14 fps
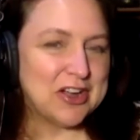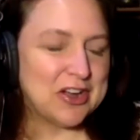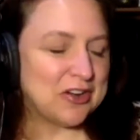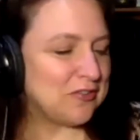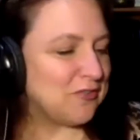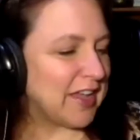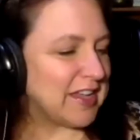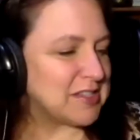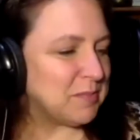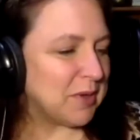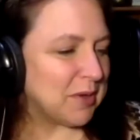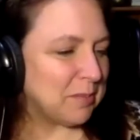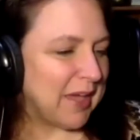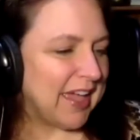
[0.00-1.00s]
Her
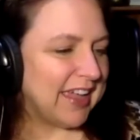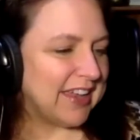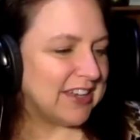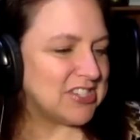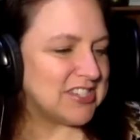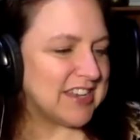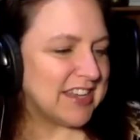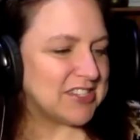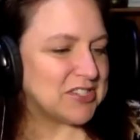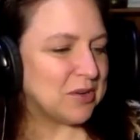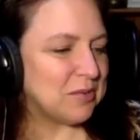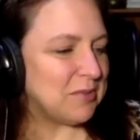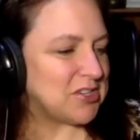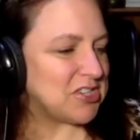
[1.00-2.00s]
Facebook page states
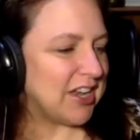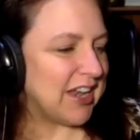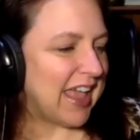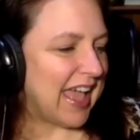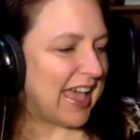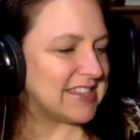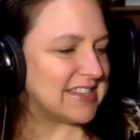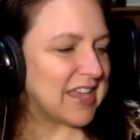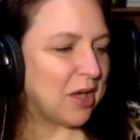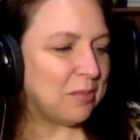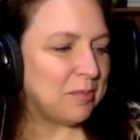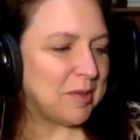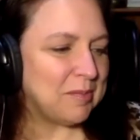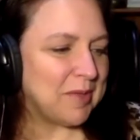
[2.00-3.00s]
her mission as
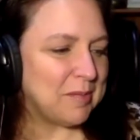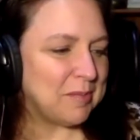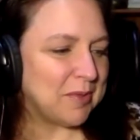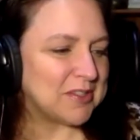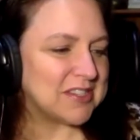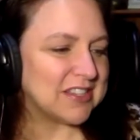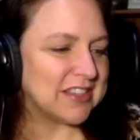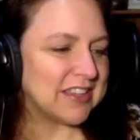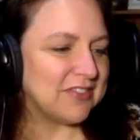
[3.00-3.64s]
helping people to live